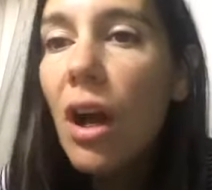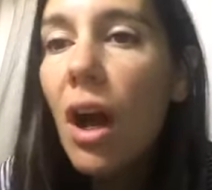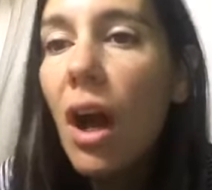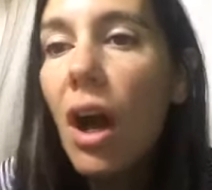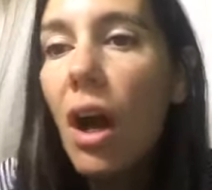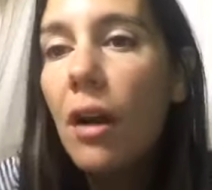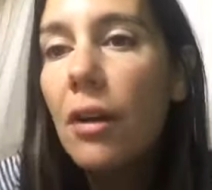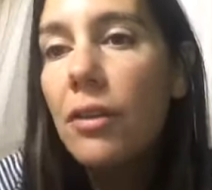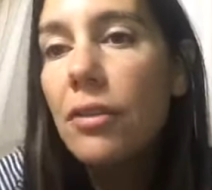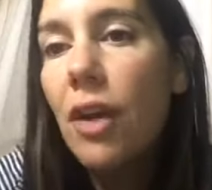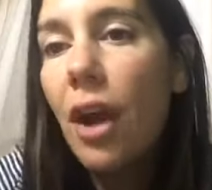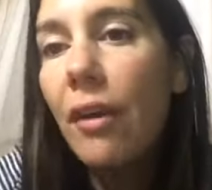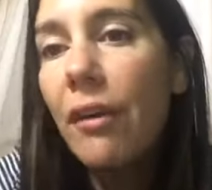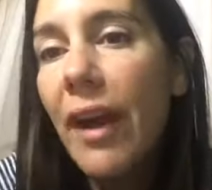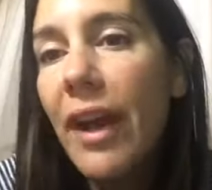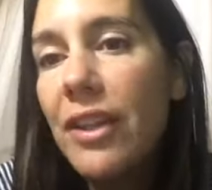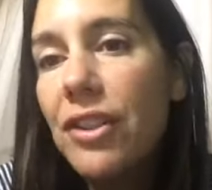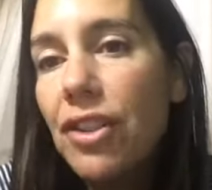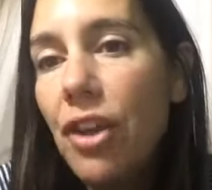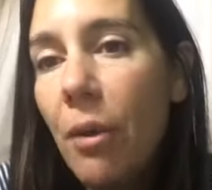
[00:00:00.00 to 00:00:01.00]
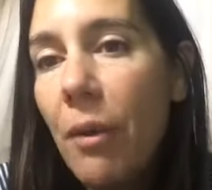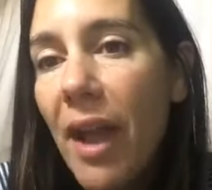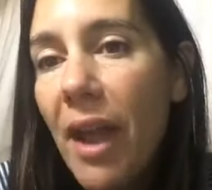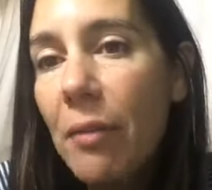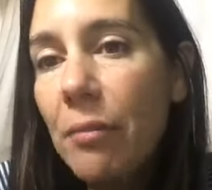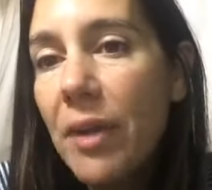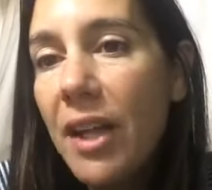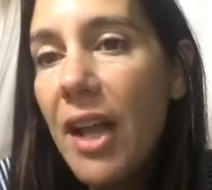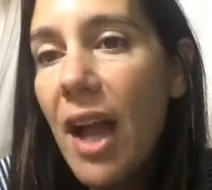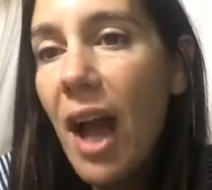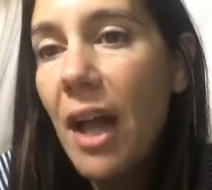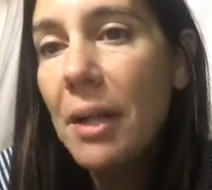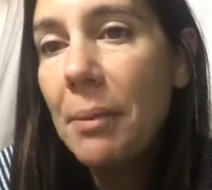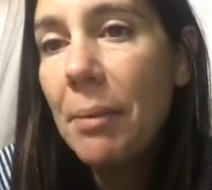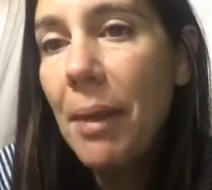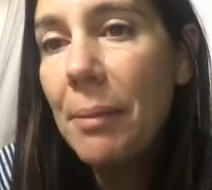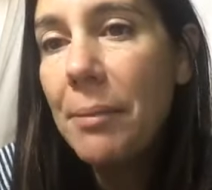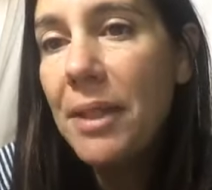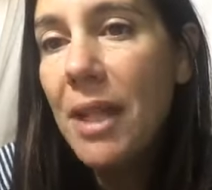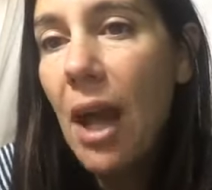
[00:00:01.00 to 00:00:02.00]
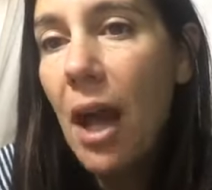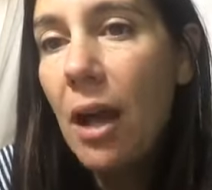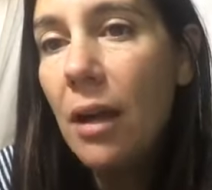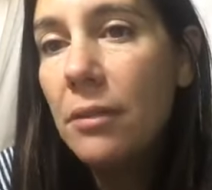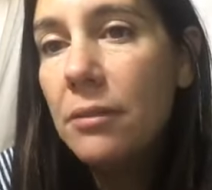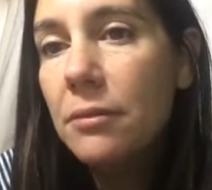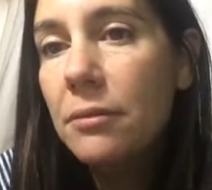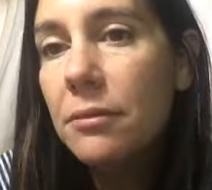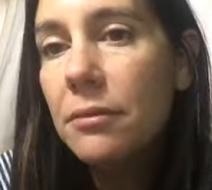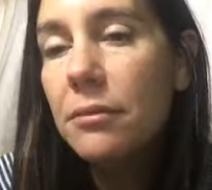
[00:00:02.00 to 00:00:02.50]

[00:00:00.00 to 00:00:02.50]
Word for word: Oh, all right, Joanne, we got it, baby doll.